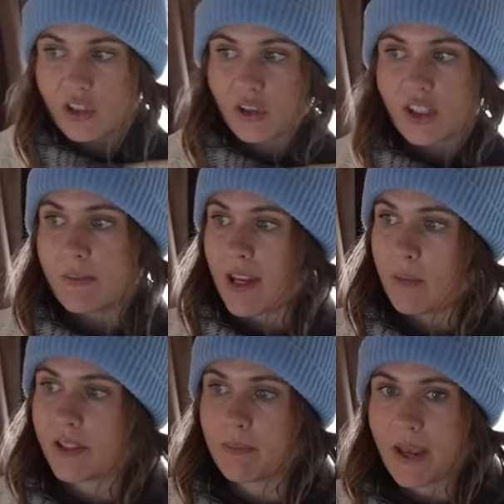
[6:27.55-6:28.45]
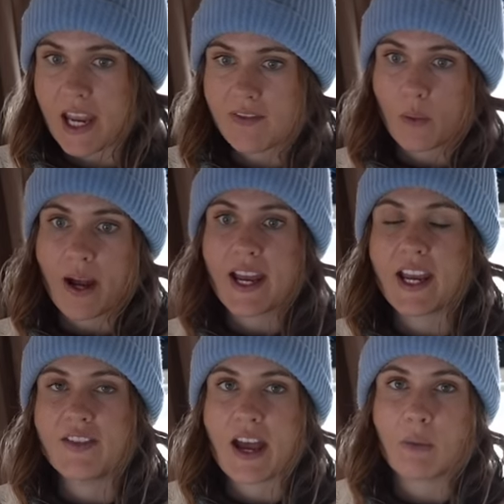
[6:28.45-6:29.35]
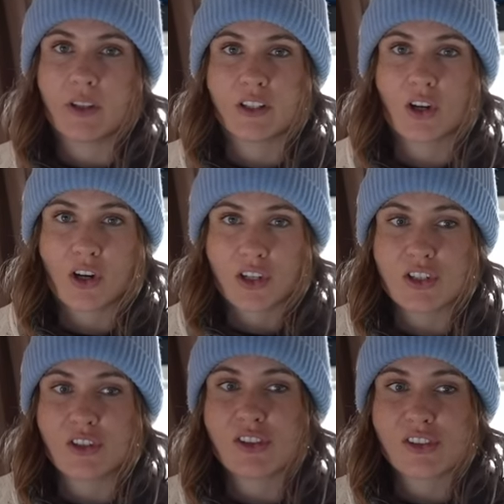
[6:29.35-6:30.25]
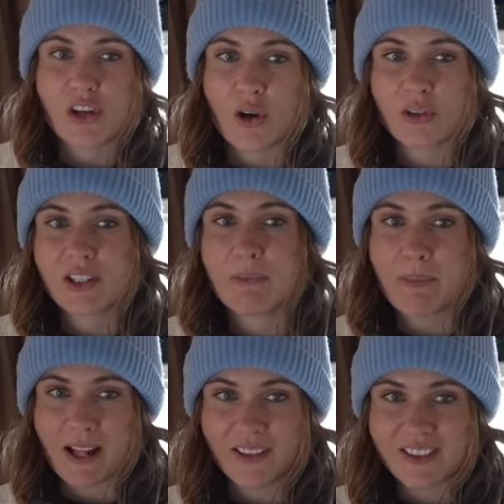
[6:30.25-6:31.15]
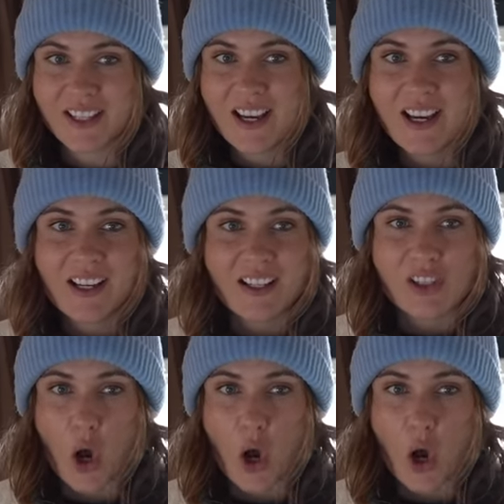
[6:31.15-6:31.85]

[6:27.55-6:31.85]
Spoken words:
she'll just be able to pave away and that will encourage the snow to melt, because